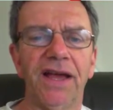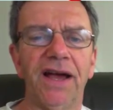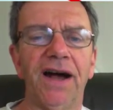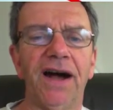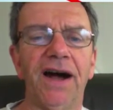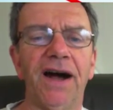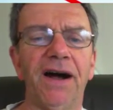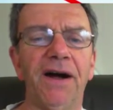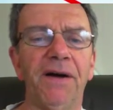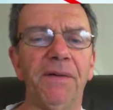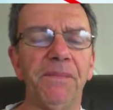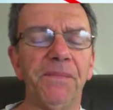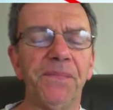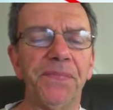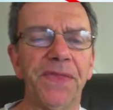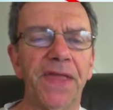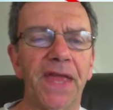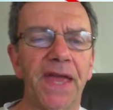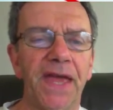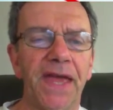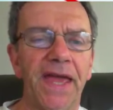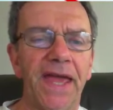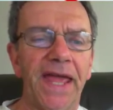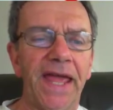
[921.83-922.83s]

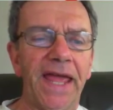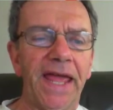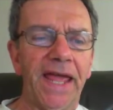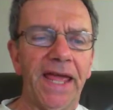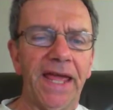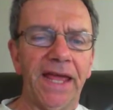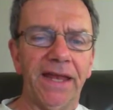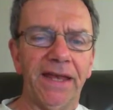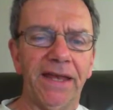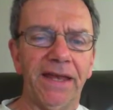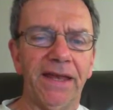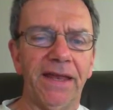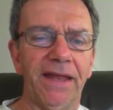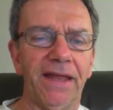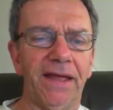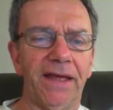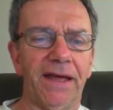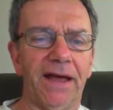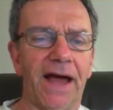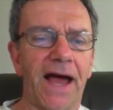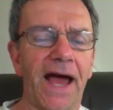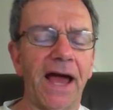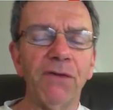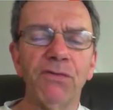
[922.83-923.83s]
And
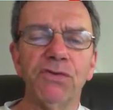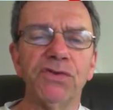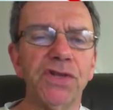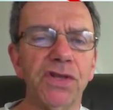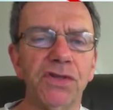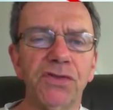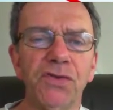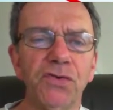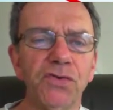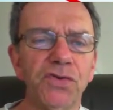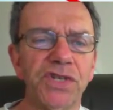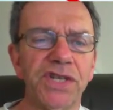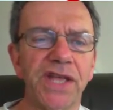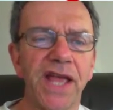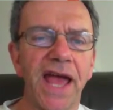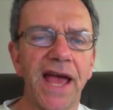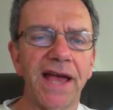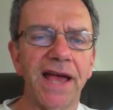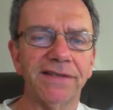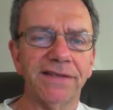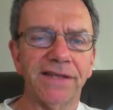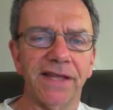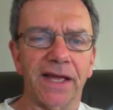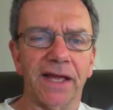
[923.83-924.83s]
I was
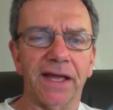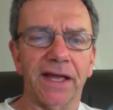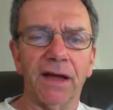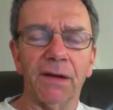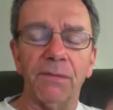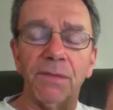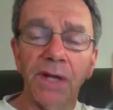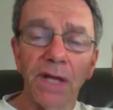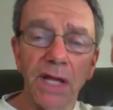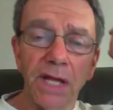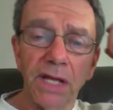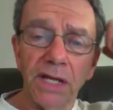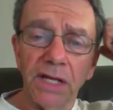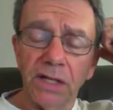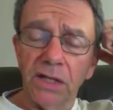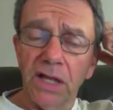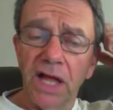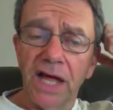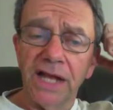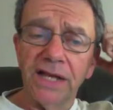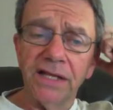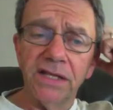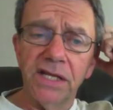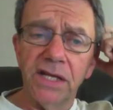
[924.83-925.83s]
enthusiastic. I mean, and a
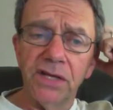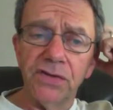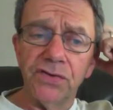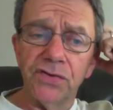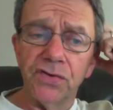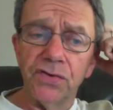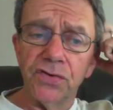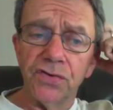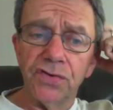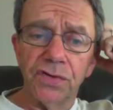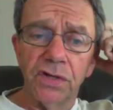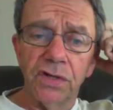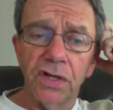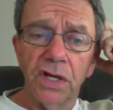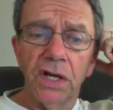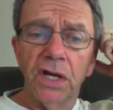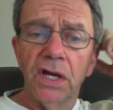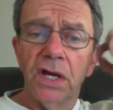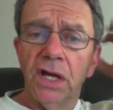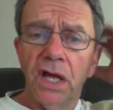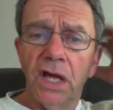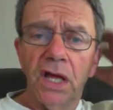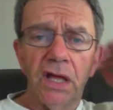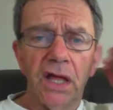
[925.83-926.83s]
lot of teachers
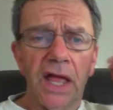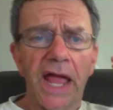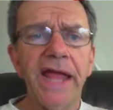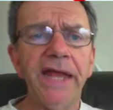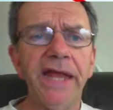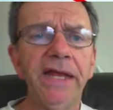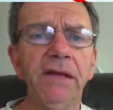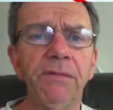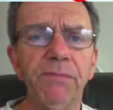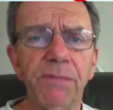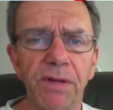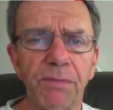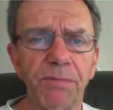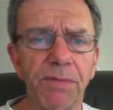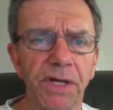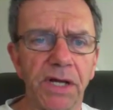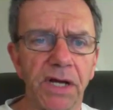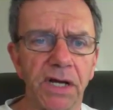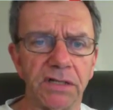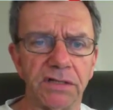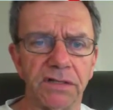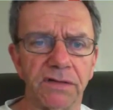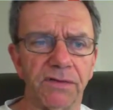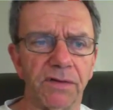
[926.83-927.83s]
hated me
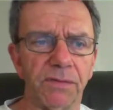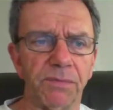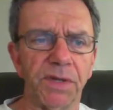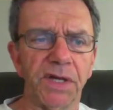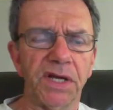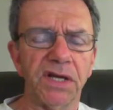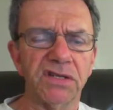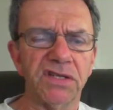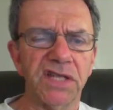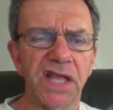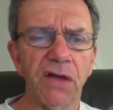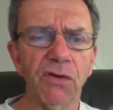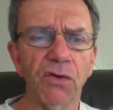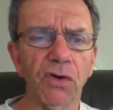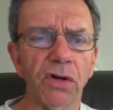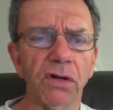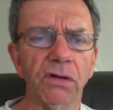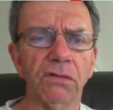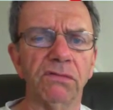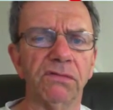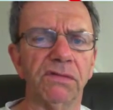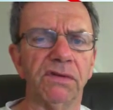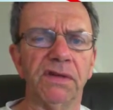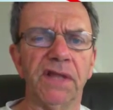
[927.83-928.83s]
because of it, because they
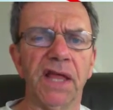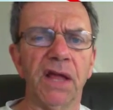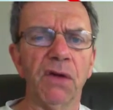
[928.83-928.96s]
were